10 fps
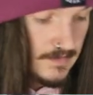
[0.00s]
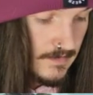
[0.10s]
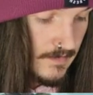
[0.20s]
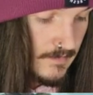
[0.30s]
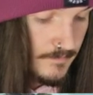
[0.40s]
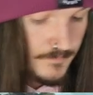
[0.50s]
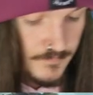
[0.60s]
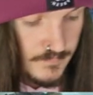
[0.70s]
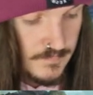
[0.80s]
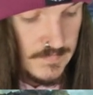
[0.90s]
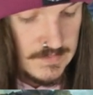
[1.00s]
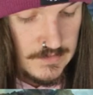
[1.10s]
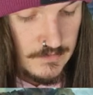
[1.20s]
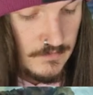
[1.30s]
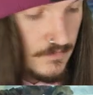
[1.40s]

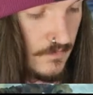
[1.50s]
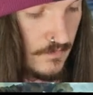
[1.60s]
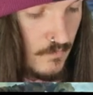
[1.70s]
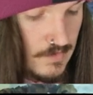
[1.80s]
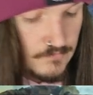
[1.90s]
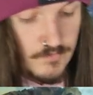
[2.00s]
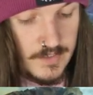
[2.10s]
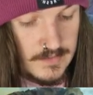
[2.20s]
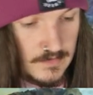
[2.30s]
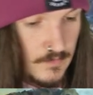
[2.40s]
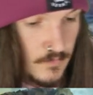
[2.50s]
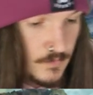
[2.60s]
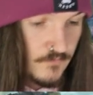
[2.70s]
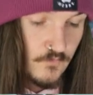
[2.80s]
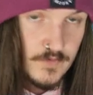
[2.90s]
So the Wild Ride I
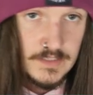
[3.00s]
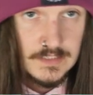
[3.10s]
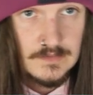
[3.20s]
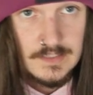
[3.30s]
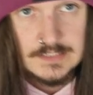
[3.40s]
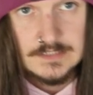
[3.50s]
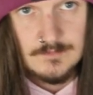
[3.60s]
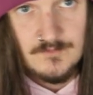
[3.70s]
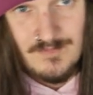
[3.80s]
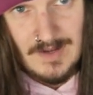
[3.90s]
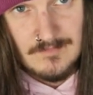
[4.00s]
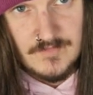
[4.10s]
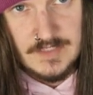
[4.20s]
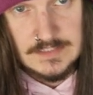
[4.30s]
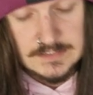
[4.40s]
would really like to
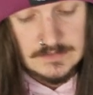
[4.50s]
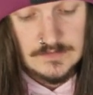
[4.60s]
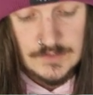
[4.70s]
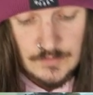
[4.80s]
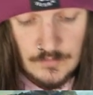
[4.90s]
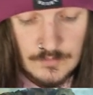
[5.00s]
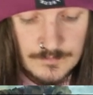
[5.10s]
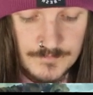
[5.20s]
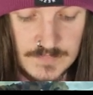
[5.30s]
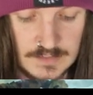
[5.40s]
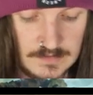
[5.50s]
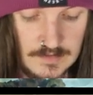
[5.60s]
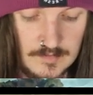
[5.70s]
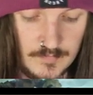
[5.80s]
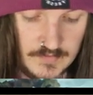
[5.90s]
bump down to 2,
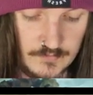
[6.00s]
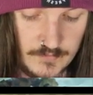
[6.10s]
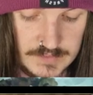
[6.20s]
but the